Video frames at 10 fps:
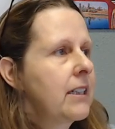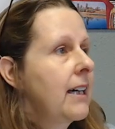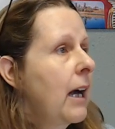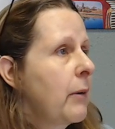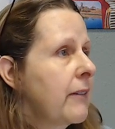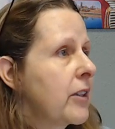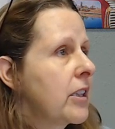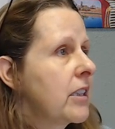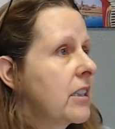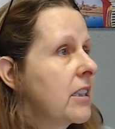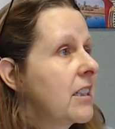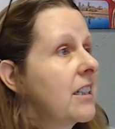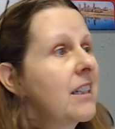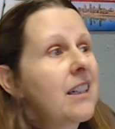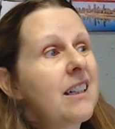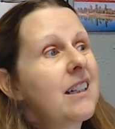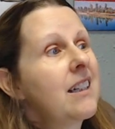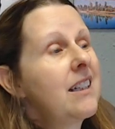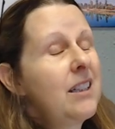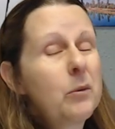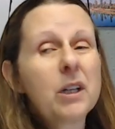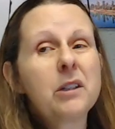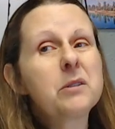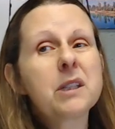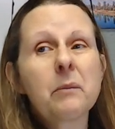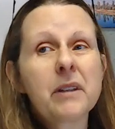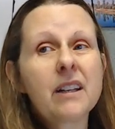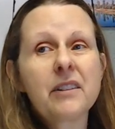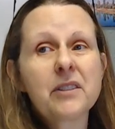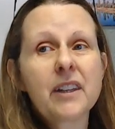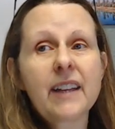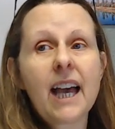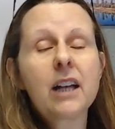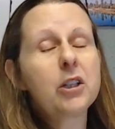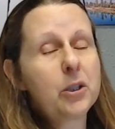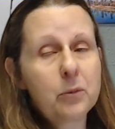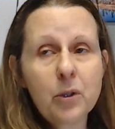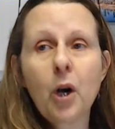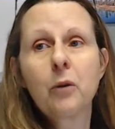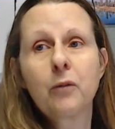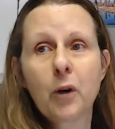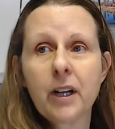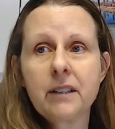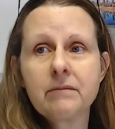However, you want to do something other than that, you go for it.